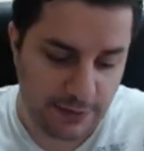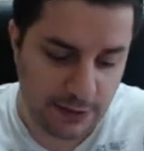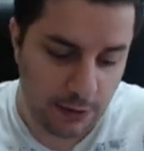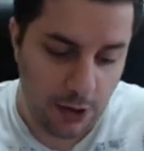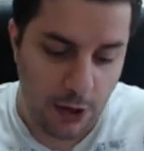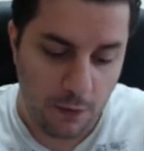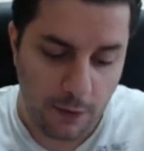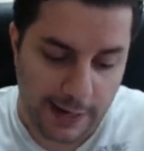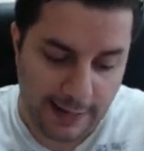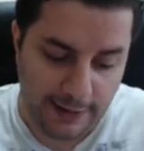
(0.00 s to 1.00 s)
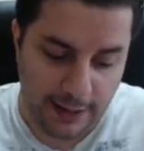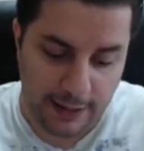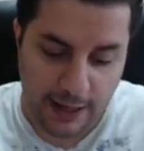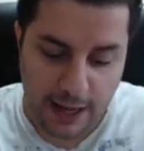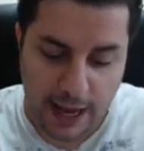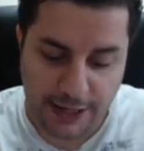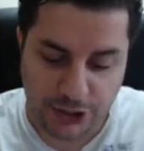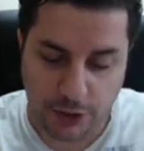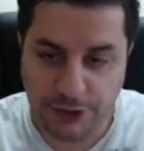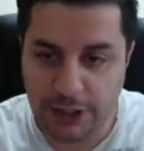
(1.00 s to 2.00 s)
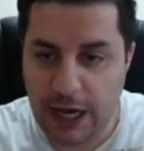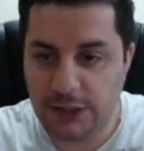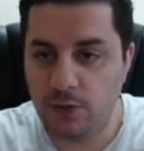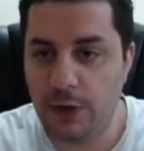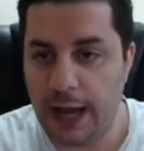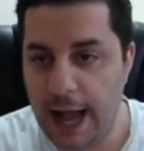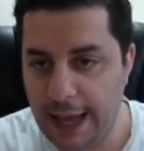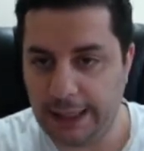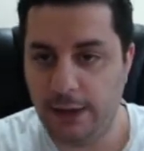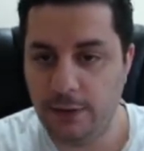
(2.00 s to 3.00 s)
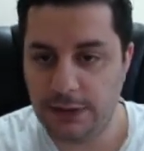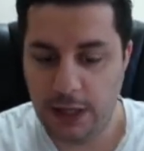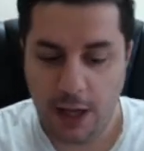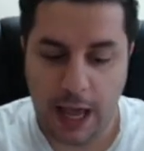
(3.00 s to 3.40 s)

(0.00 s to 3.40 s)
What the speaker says: So what I did, I showed you guys what I use.